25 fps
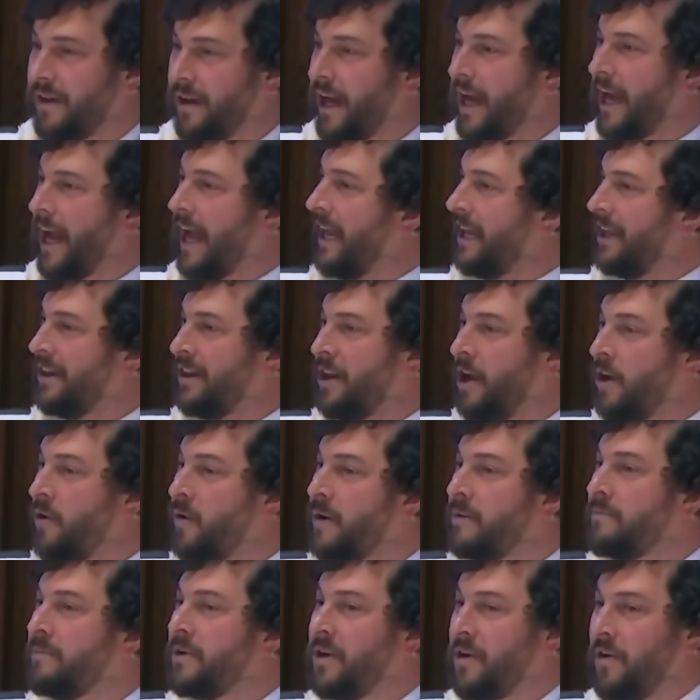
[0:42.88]
And lo
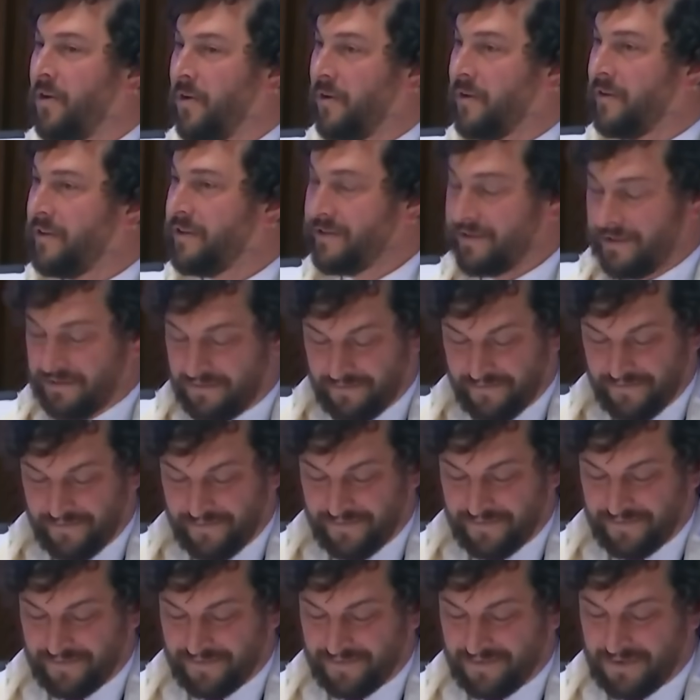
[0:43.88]
and behold,
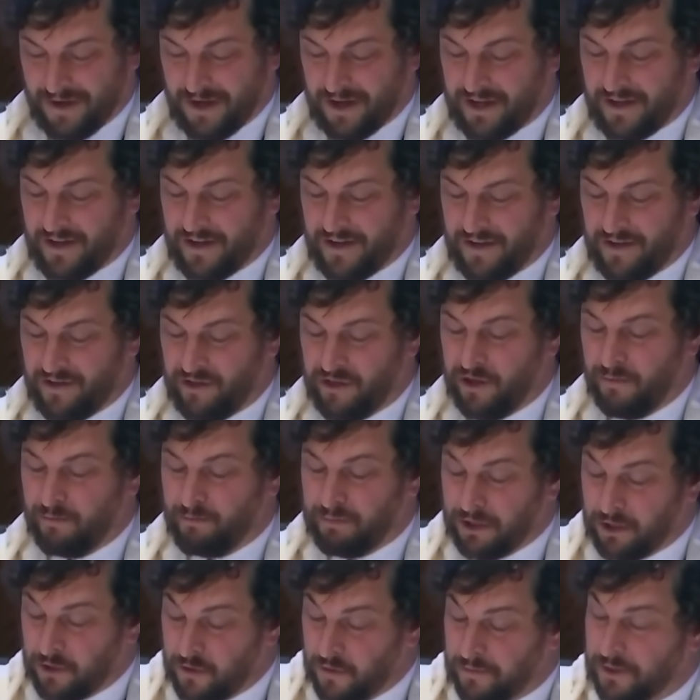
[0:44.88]
the
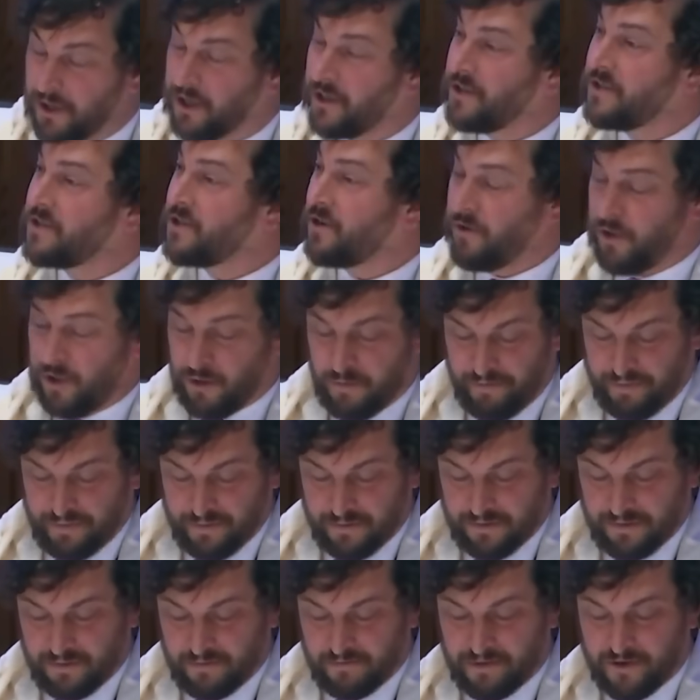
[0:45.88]
bloomers group
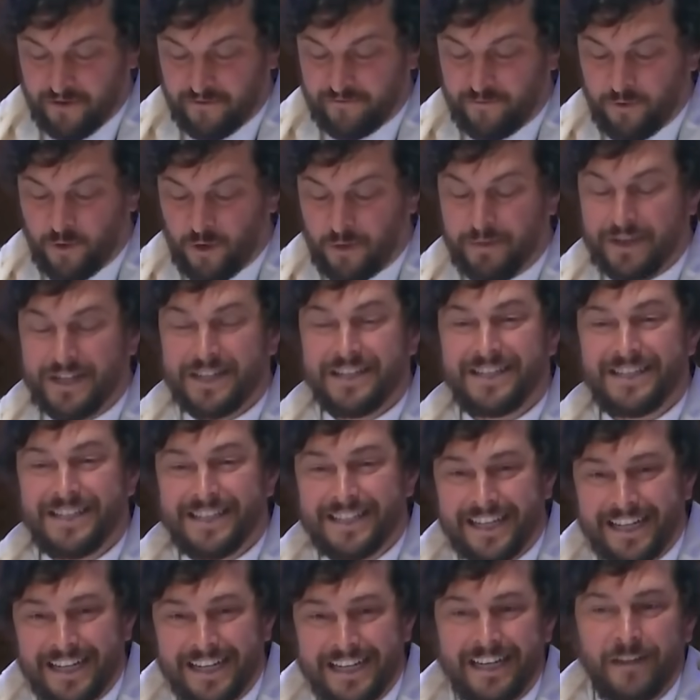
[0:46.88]
performed
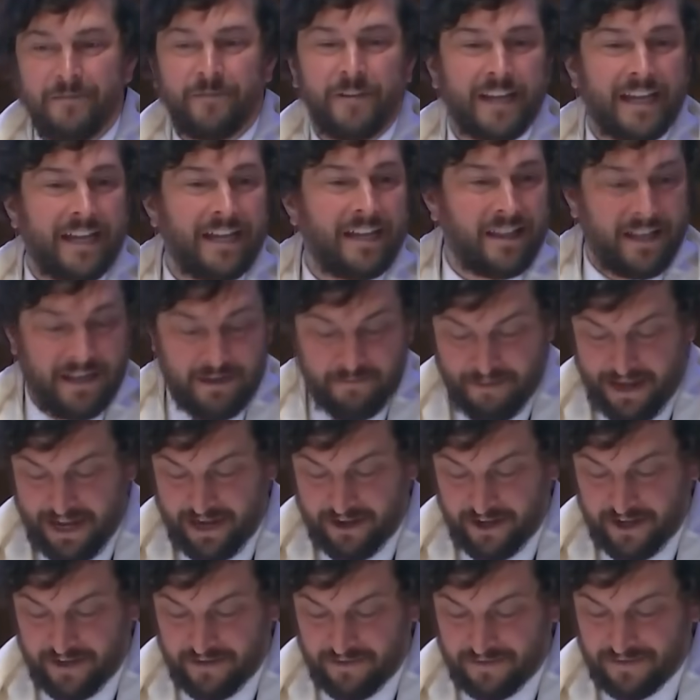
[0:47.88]
significantly
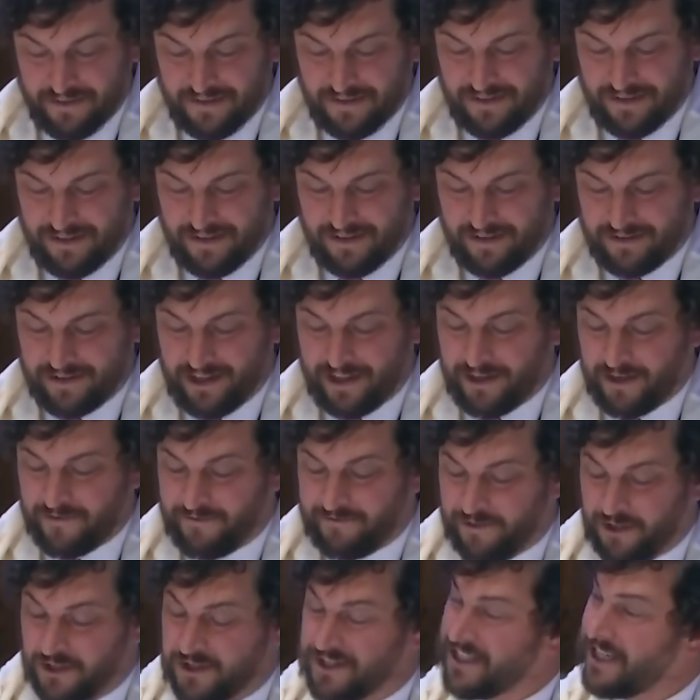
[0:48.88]
better than their
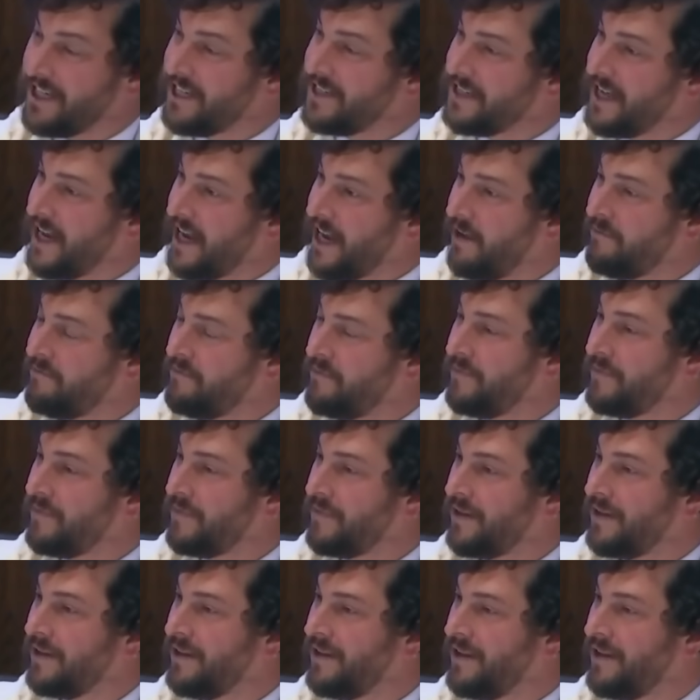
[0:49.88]
first exam,
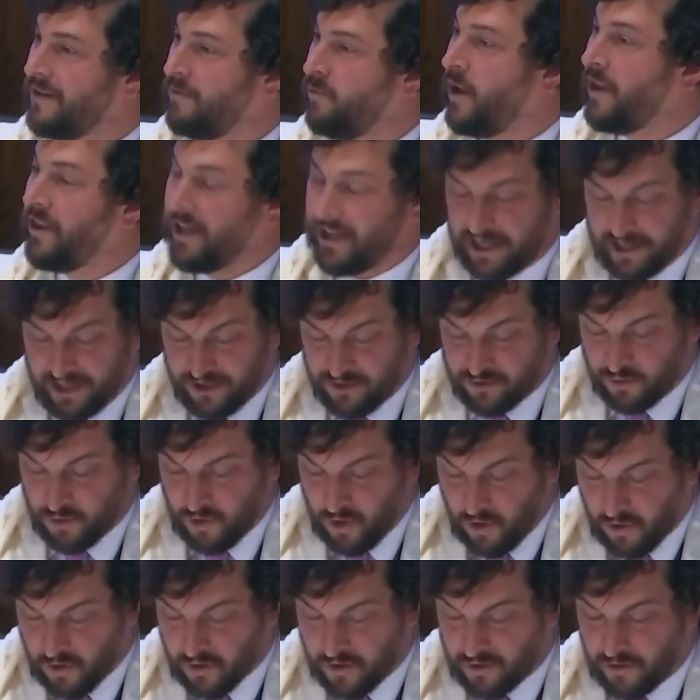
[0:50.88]
while the
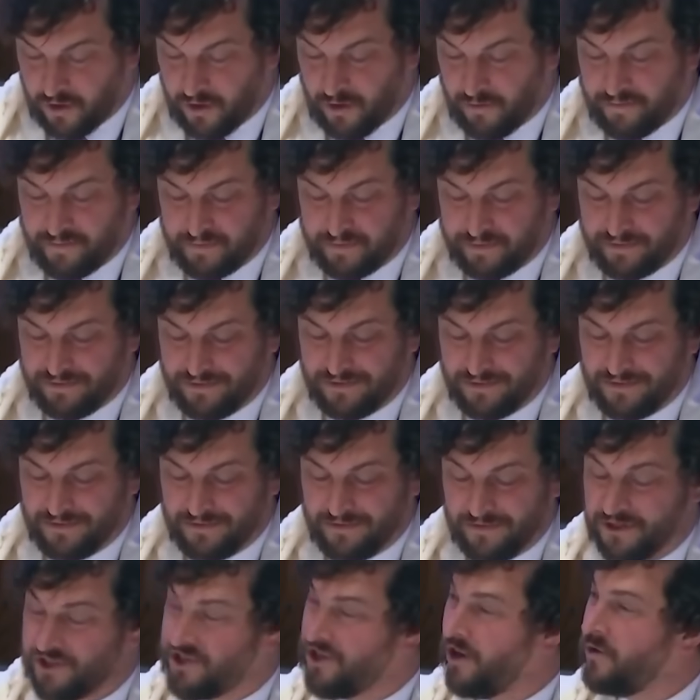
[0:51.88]
control group
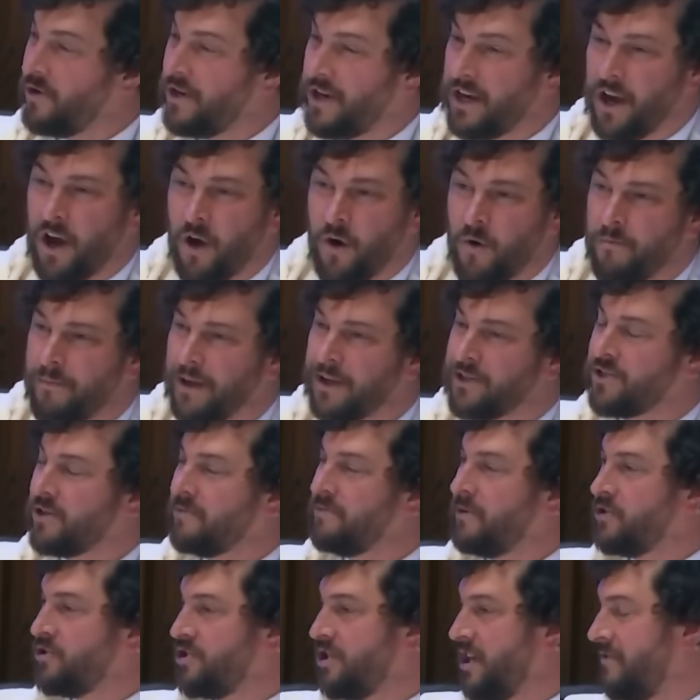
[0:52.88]
showed no
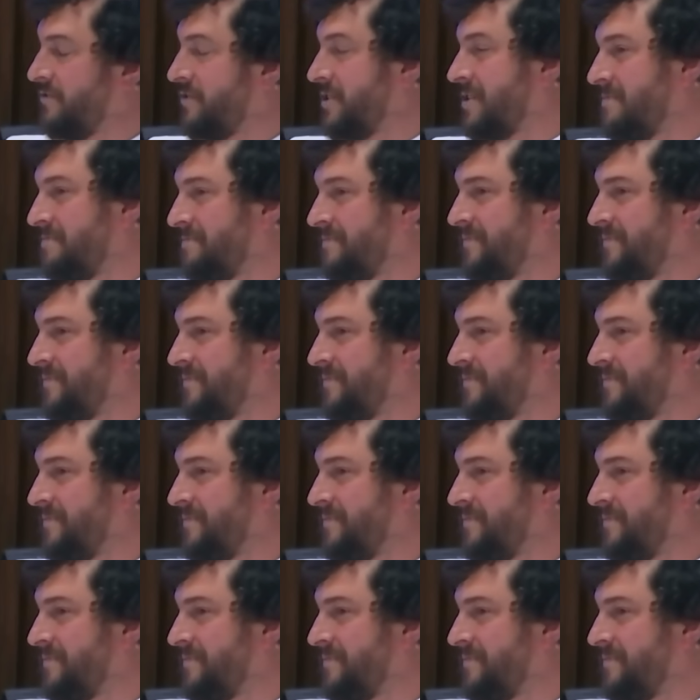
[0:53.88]
measurable shift